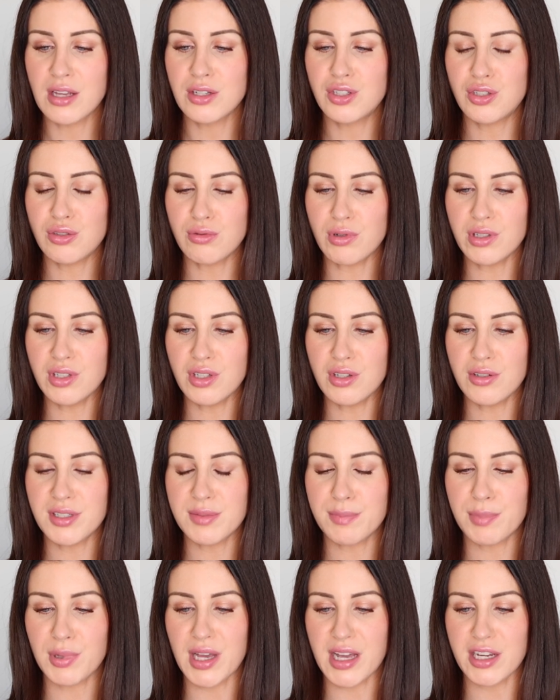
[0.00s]
dual
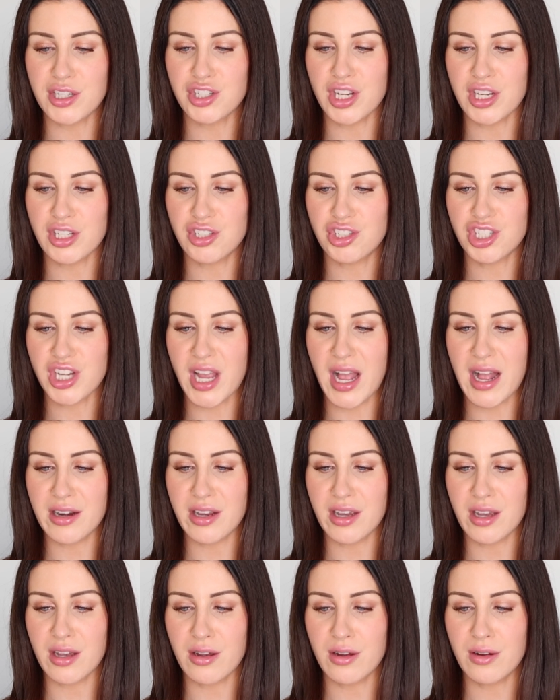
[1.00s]
use blush and
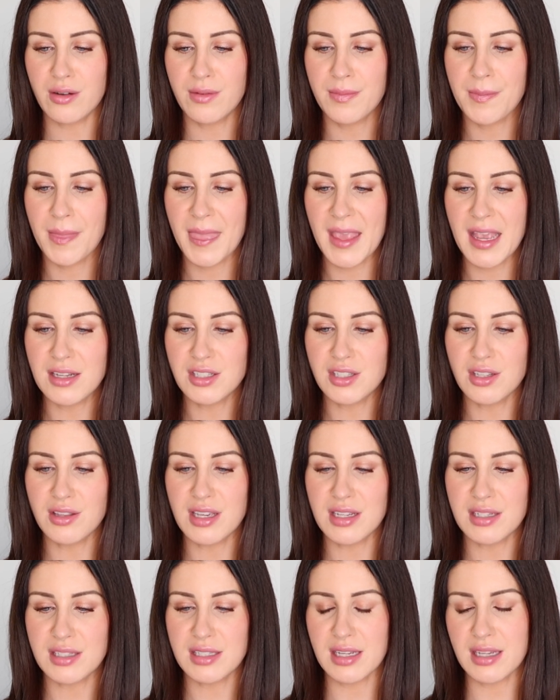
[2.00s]
shadow. So
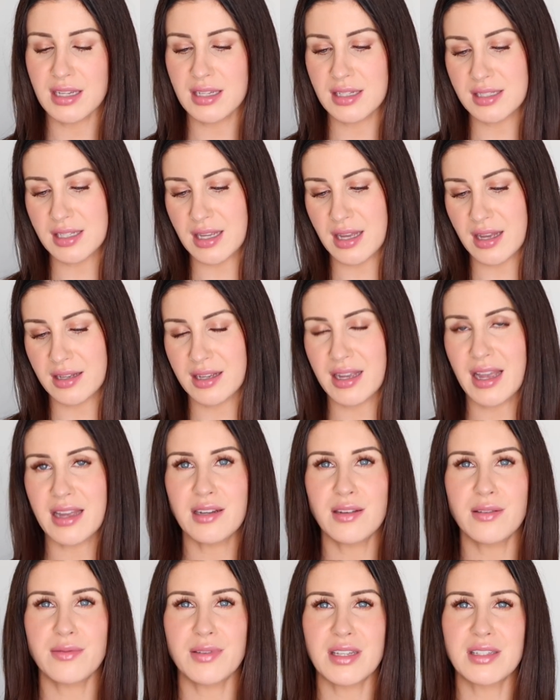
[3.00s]
this is
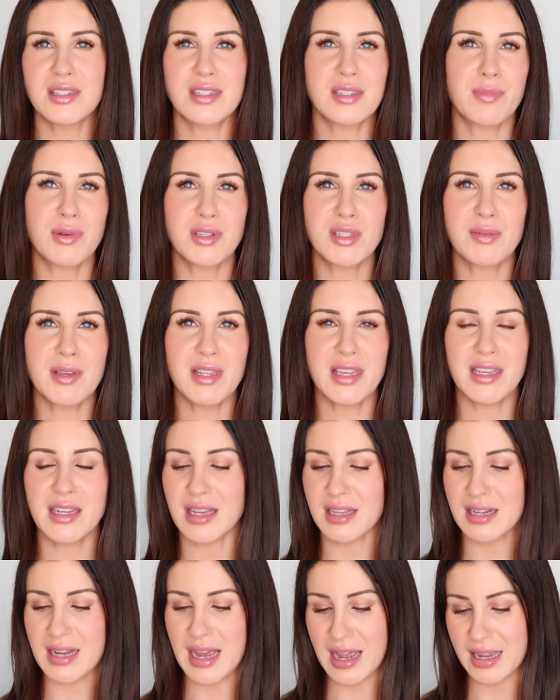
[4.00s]
it's supposed to be like
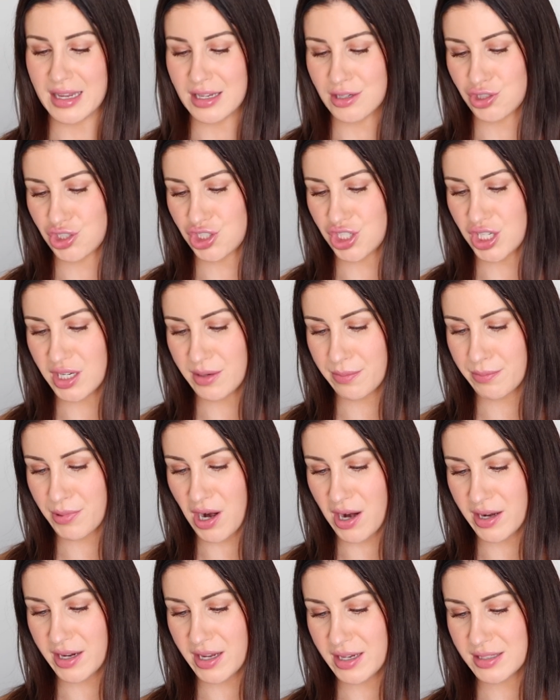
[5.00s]
an eye and cheek
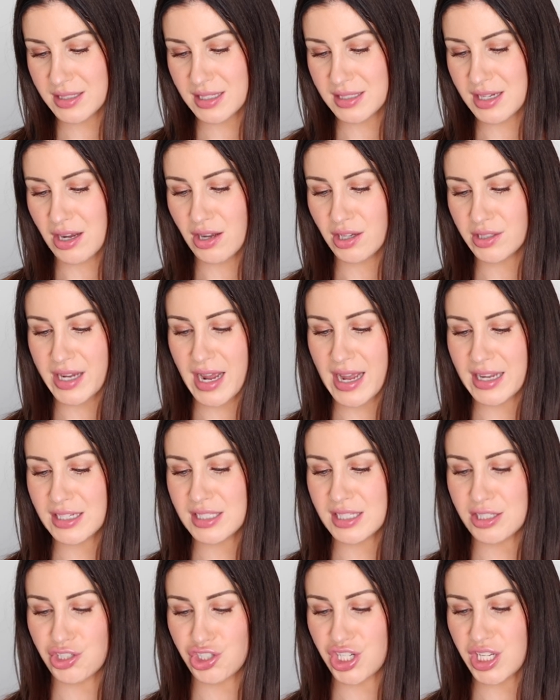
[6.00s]
product. It's called Eye
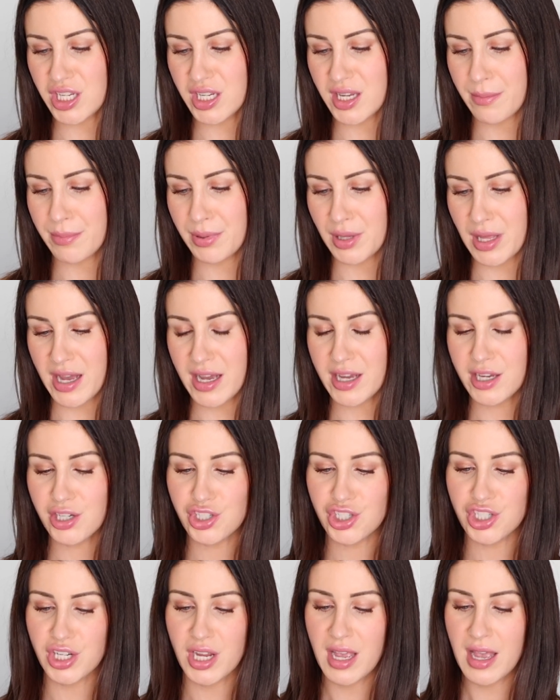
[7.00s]
to Cheek
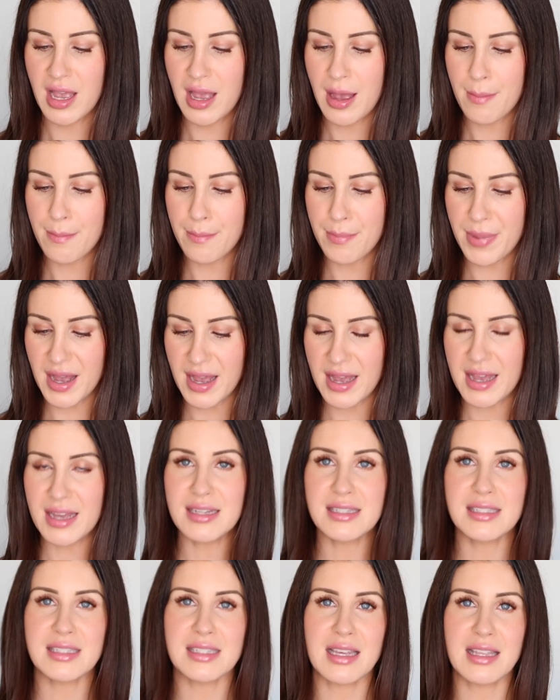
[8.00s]
Blush,
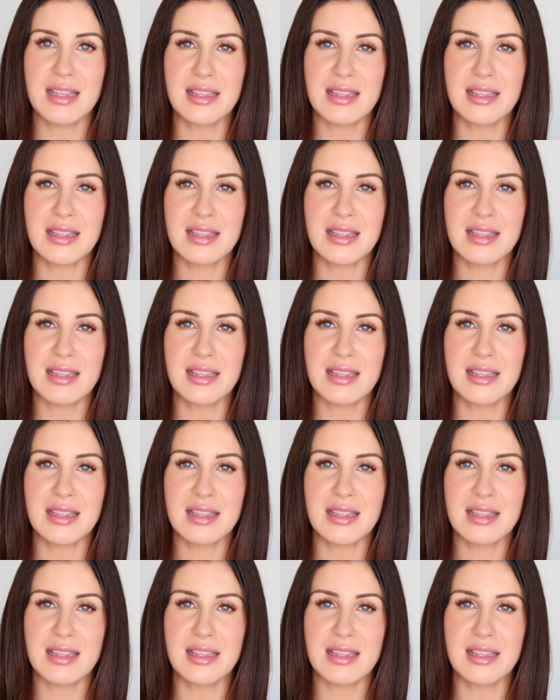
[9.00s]
but